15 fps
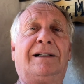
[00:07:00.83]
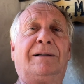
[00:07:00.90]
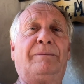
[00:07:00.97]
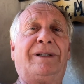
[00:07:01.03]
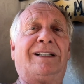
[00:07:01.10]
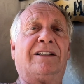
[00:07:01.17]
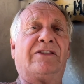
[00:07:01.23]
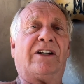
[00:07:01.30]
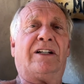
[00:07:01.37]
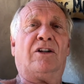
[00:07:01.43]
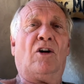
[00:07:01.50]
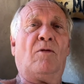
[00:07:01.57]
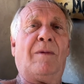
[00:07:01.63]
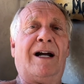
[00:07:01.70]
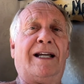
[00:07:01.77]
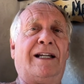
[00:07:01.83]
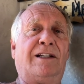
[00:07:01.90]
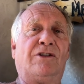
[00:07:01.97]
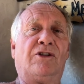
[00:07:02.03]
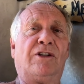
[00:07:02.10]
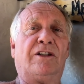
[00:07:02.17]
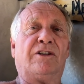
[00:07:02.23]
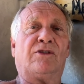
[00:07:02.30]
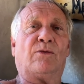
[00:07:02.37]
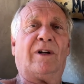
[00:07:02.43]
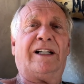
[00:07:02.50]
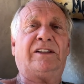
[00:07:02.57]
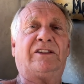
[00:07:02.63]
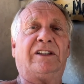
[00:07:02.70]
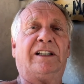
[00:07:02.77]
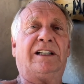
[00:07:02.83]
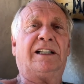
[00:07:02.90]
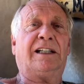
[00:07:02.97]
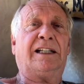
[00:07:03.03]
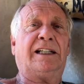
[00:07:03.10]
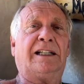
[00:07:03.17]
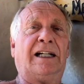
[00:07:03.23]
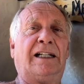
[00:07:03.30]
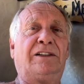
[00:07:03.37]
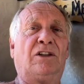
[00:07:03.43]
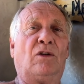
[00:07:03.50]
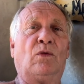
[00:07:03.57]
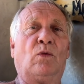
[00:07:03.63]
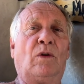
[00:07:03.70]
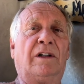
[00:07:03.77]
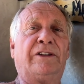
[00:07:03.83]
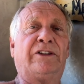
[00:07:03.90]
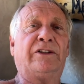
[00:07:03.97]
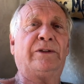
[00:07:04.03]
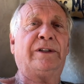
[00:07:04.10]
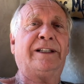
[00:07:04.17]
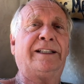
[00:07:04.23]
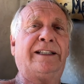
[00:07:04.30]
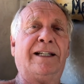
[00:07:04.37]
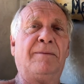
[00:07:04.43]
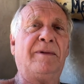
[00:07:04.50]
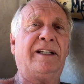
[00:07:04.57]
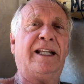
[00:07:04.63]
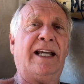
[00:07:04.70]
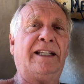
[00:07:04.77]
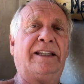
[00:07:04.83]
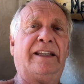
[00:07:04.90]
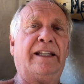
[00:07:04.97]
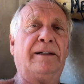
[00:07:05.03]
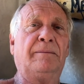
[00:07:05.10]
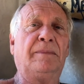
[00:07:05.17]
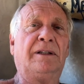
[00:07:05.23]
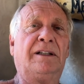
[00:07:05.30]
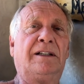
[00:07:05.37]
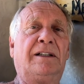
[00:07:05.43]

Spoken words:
because I know my engine is racing and I don't want to intimidate them.